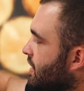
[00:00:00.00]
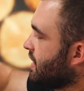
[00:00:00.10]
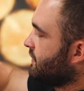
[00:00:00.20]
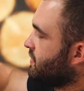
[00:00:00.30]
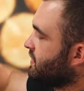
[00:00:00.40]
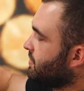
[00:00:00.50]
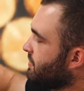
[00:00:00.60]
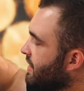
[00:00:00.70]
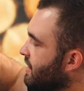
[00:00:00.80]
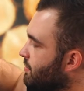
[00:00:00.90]
If you zip it
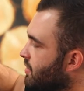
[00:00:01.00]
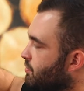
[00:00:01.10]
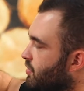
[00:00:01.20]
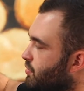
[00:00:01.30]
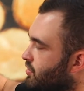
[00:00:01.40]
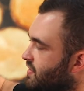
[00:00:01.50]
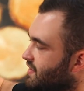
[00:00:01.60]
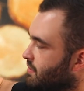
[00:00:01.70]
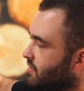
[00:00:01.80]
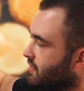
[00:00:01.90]
back up but push the
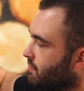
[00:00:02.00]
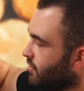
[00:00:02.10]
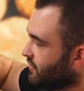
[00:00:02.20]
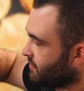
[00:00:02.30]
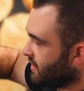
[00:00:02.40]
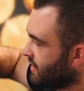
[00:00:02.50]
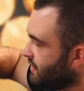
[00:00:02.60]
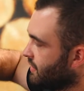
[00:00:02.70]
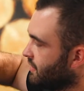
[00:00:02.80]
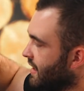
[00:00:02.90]
zip to the bottom here,
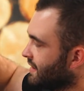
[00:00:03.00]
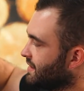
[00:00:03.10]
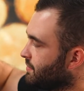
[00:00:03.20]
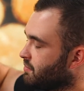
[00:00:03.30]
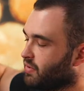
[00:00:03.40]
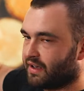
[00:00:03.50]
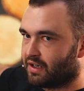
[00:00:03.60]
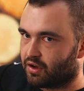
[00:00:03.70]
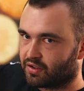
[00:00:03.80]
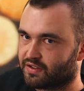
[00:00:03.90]
that zip completely
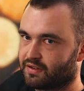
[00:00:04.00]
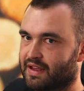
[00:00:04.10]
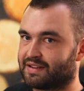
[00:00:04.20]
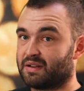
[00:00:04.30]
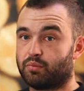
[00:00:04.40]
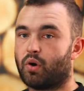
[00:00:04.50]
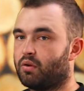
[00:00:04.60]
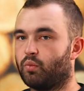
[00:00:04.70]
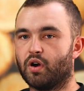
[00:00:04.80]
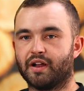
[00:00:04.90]
locks. That zip
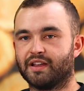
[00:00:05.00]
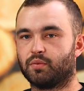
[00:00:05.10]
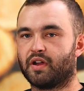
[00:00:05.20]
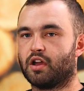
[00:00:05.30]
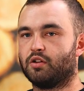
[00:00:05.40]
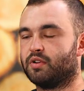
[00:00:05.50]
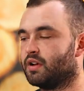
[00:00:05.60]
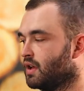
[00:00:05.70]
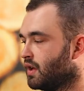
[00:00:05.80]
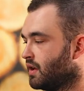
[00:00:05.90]
won't work its way
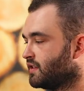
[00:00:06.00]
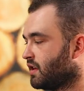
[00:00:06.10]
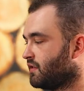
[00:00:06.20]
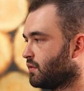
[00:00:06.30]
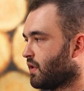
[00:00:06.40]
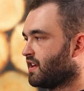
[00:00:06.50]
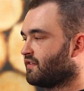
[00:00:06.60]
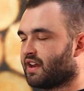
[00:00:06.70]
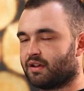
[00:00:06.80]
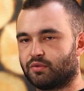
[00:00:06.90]
open. So if you've got any
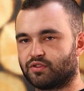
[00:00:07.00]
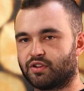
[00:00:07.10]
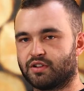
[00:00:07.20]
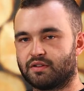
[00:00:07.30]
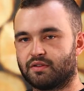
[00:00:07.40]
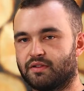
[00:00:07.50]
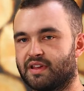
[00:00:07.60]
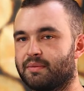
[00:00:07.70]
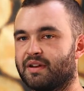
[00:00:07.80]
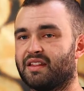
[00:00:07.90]
valuables on you, if you're
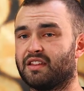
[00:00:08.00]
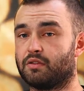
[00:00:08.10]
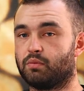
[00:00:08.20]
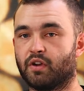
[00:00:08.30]
keeping anything you